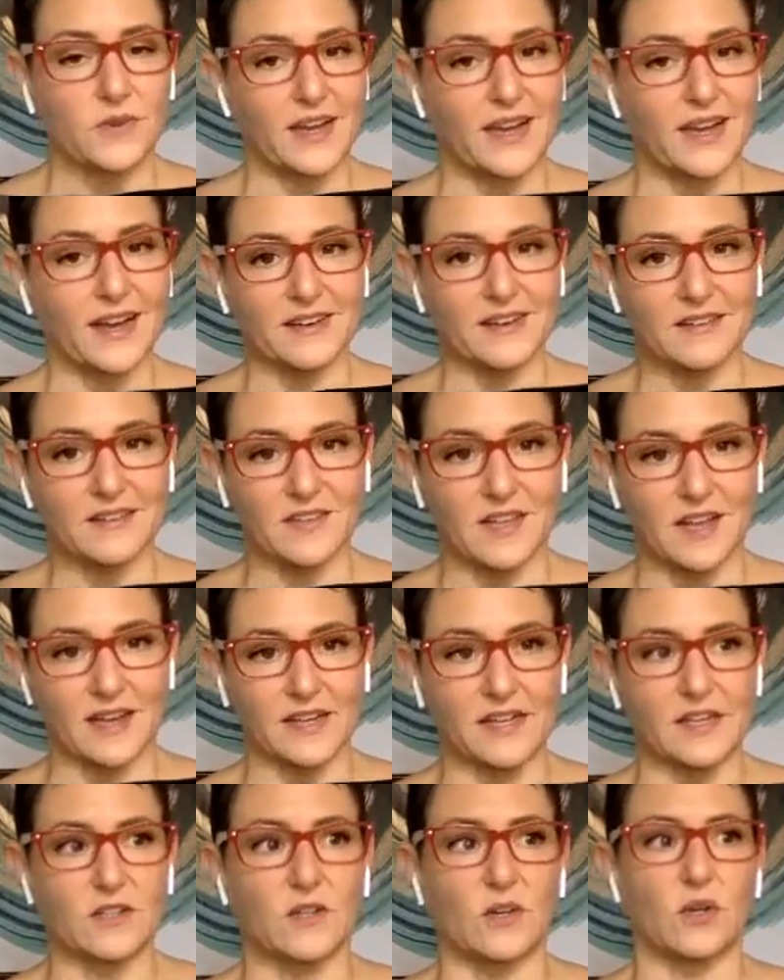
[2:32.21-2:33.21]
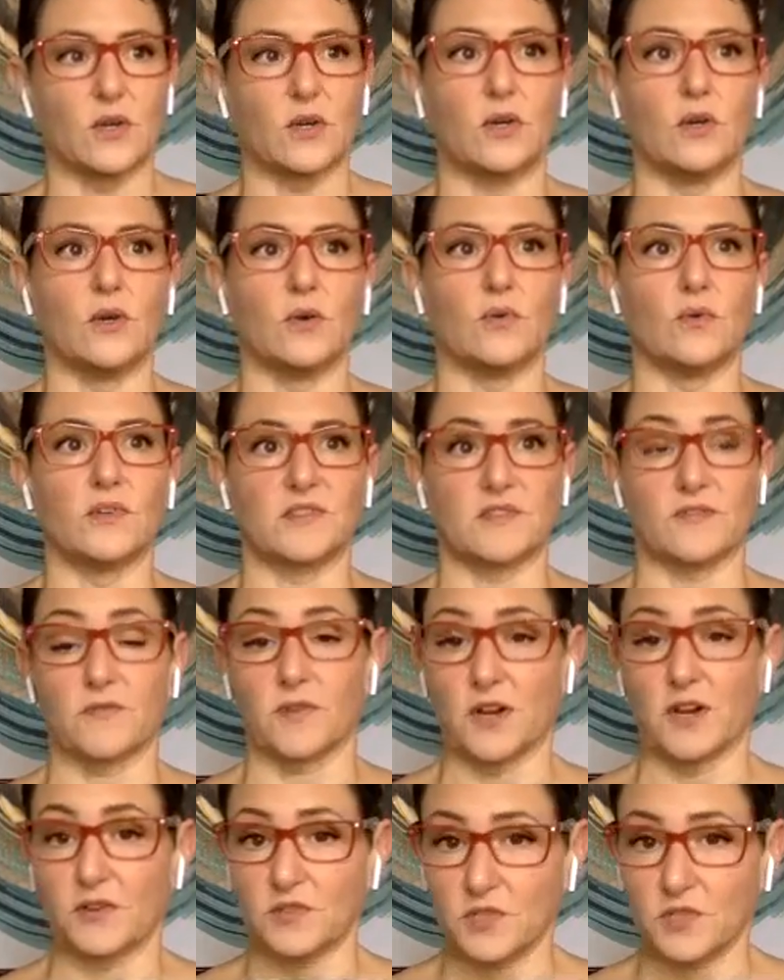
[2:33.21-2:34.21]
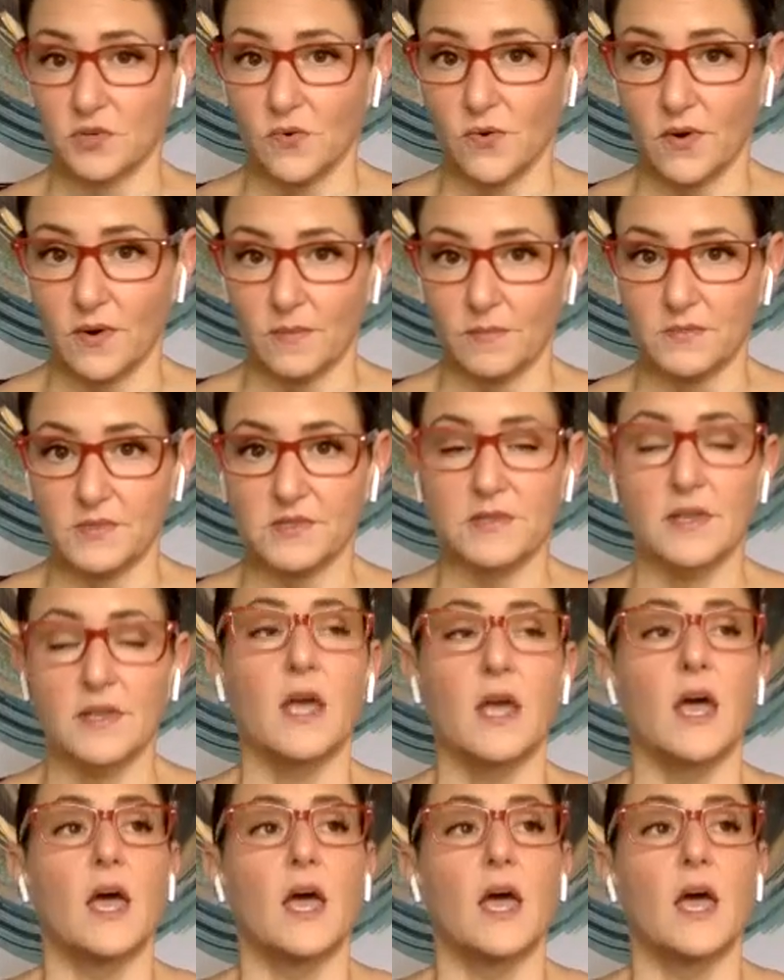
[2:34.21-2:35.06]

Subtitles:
So I had a client who was afraid of storms,